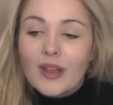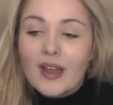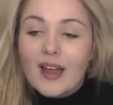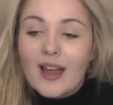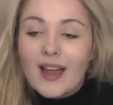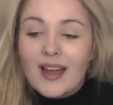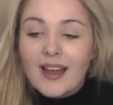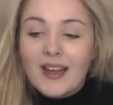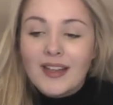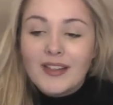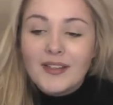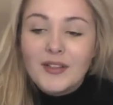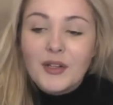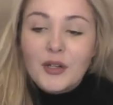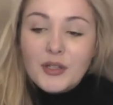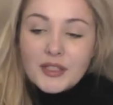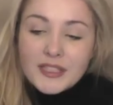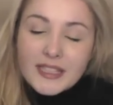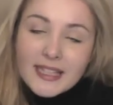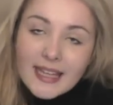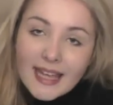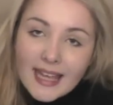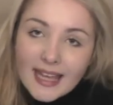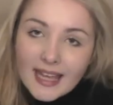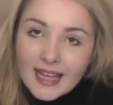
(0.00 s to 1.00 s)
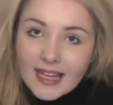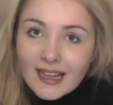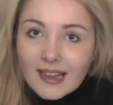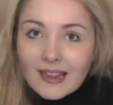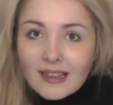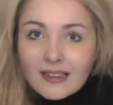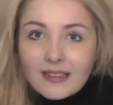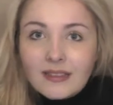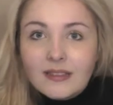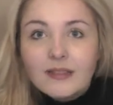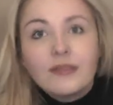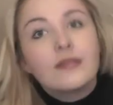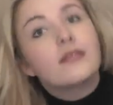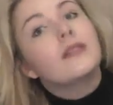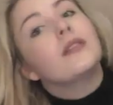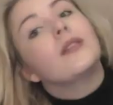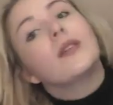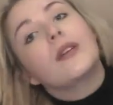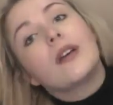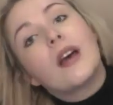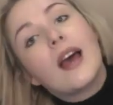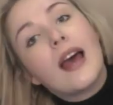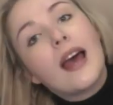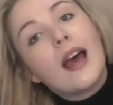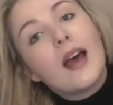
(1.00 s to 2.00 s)
Notting Hill
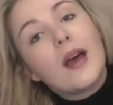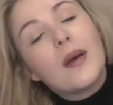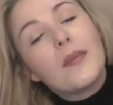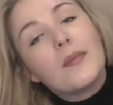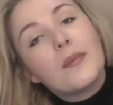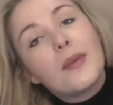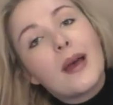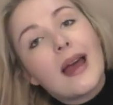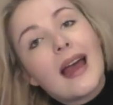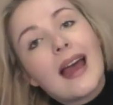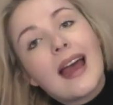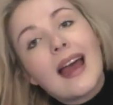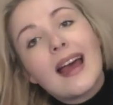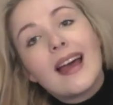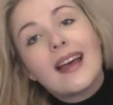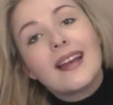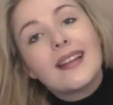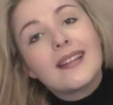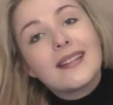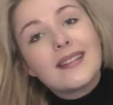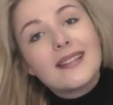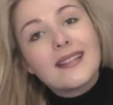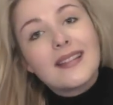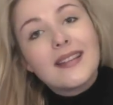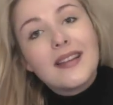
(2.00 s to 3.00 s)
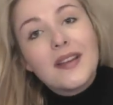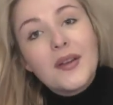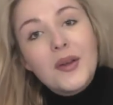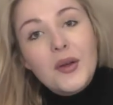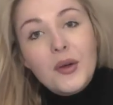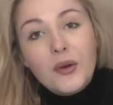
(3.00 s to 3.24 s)
has